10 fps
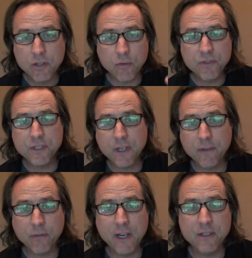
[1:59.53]
Don't just
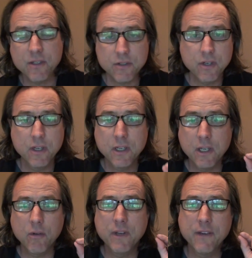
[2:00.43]
give raises.
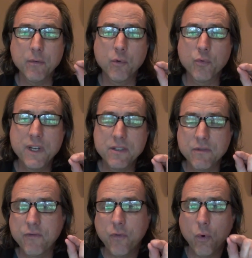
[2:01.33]
You know, give them a
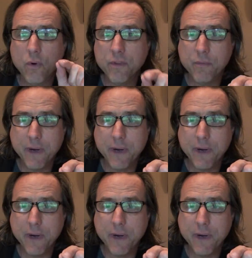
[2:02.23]
reason for the